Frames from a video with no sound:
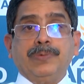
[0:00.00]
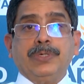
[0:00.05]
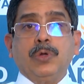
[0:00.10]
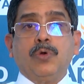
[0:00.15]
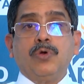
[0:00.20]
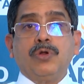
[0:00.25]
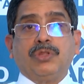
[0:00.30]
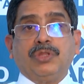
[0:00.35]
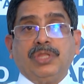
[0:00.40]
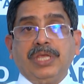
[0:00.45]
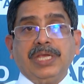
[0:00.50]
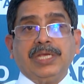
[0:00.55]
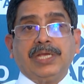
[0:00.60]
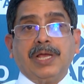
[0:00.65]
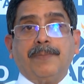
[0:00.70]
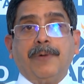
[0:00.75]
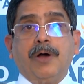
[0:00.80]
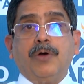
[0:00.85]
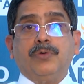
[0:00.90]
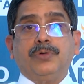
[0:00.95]
we don't think
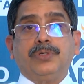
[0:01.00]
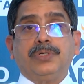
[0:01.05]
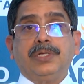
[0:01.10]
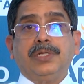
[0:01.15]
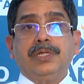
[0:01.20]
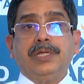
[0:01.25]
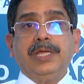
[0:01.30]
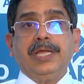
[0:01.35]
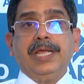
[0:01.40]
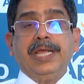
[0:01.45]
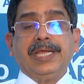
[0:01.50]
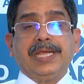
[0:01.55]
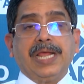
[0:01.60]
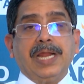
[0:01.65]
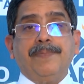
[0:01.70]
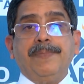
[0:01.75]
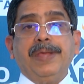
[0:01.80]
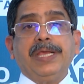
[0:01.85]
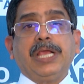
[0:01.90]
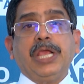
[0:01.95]
about,
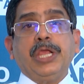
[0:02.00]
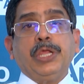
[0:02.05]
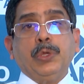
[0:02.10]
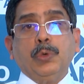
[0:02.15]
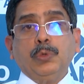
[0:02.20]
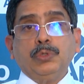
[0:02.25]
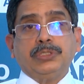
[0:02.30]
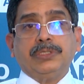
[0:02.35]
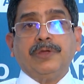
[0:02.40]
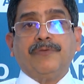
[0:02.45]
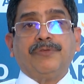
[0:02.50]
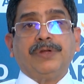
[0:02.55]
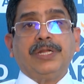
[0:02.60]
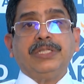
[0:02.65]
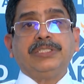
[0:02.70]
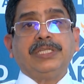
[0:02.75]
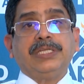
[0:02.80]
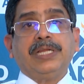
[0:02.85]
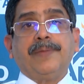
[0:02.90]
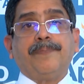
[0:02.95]
can make a huge
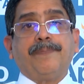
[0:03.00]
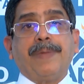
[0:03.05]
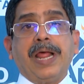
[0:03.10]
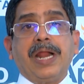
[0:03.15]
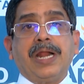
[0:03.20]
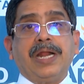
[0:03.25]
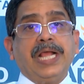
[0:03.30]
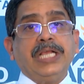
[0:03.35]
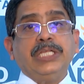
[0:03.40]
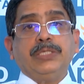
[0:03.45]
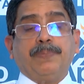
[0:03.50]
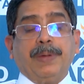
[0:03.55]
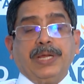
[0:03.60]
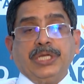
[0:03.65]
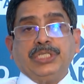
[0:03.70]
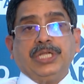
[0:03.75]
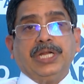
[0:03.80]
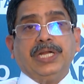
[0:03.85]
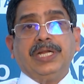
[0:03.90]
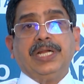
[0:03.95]
difference in a paralyzed
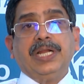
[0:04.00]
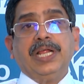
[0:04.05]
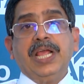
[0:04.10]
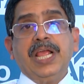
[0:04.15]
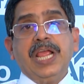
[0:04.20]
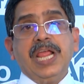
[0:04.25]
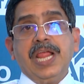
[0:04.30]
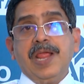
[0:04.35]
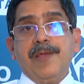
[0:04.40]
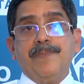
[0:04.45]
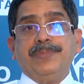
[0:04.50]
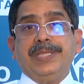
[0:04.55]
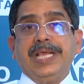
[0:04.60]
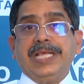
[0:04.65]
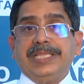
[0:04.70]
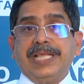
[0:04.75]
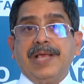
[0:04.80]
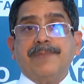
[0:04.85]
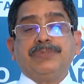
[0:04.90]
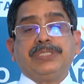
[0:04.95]
patient if they
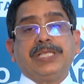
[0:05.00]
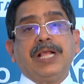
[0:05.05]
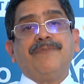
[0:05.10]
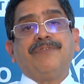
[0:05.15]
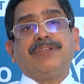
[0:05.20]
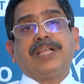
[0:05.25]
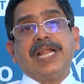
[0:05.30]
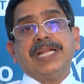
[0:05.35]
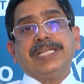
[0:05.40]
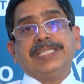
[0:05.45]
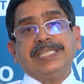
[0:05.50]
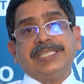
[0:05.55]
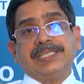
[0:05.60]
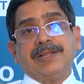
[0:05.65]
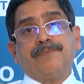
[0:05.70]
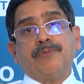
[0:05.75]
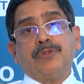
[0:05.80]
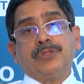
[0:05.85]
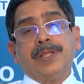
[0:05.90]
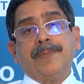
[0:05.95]
themselves can sit
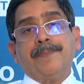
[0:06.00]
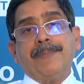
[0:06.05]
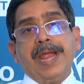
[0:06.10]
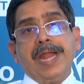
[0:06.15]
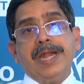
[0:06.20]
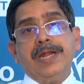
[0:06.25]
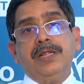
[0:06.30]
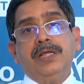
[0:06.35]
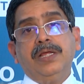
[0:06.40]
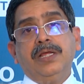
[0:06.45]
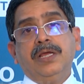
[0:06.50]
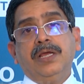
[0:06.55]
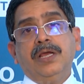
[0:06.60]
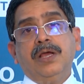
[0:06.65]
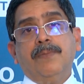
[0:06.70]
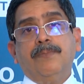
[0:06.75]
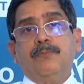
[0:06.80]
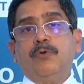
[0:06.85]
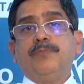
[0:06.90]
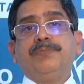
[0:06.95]
up on the bed,
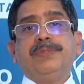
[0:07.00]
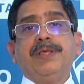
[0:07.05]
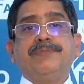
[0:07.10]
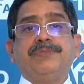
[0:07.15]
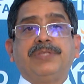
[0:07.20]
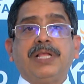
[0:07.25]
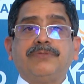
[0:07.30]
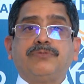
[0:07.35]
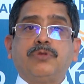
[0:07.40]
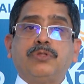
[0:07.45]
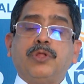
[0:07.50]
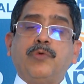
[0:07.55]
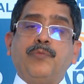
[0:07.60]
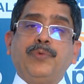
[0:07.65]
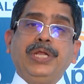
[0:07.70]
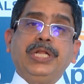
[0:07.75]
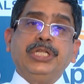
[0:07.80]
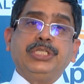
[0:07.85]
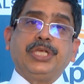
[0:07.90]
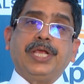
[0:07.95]
move themselves on the
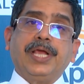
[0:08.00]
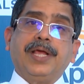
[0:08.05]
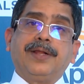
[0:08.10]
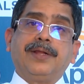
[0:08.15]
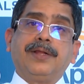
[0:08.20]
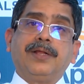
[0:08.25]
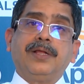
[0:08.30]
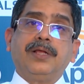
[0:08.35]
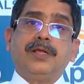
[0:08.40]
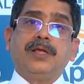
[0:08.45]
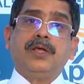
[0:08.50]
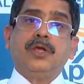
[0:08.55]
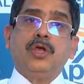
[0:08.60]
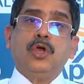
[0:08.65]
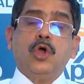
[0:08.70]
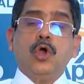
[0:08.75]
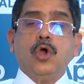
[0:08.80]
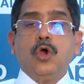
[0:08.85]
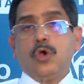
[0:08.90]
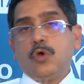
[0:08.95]
wheelchair,
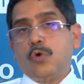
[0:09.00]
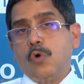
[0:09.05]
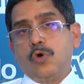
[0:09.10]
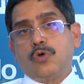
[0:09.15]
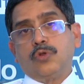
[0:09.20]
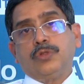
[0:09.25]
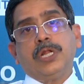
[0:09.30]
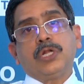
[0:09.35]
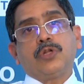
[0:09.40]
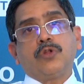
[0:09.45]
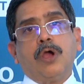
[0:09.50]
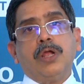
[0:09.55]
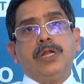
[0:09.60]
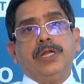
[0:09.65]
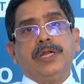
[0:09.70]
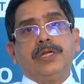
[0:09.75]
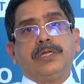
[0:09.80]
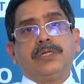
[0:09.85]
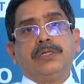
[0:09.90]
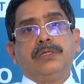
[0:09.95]
go to the
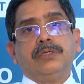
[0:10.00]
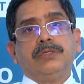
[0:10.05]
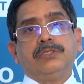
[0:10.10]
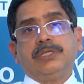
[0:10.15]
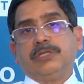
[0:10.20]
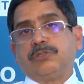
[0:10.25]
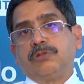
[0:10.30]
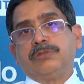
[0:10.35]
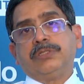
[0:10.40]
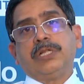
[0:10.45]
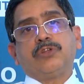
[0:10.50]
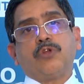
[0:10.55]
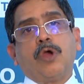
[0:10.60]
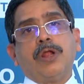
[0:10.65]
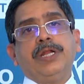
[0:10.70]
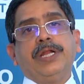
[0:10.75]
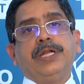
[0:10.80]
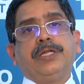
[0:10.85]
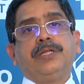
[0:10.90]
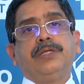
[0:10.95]
toilet, sit on the
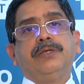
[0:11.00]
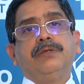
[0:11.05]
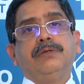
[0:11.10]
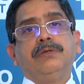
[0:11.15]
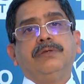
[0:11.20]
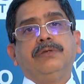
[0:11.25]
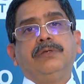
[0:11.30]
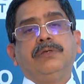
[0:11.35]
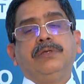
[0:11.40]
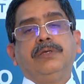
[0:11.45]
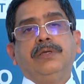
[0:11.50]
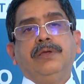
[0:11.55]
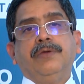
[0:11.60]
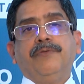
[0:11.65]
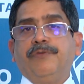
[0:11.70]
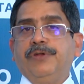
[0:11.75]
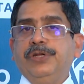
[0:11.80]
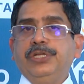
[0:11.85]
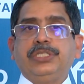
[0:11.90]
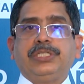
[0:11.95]
toilet,
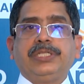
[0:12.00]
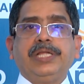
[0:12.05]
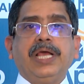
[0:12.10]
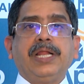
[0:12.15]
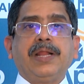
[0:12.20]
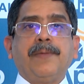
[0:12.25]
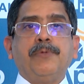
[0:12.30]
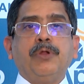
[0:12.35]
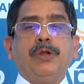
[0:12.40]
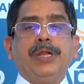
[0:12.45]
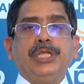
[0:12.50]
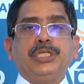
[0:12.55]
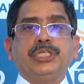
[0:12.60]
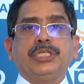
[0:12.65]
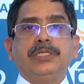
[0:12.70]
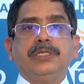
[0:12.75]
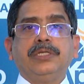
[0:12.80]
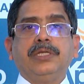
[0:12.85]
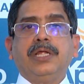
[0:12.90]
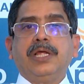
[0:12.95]
finish their
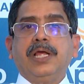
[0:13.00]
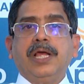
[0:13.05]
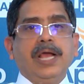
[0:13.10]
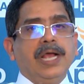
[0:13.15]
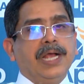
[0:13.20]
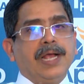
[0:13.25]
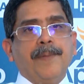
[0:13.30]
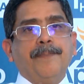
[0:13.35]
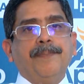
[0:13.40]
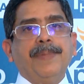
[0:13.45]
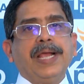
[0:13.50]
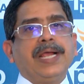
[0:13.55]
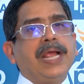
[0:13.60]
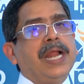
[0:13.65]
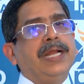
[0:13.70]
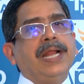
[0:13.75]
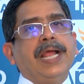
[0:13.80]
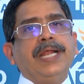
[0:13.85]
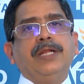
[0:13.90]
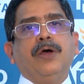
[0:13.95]
ablution, come back
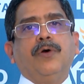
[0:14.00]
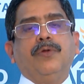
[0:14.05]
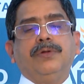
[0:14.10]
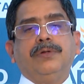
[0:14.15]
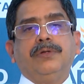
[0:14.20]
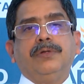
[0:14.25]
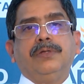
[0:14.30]
and lie down.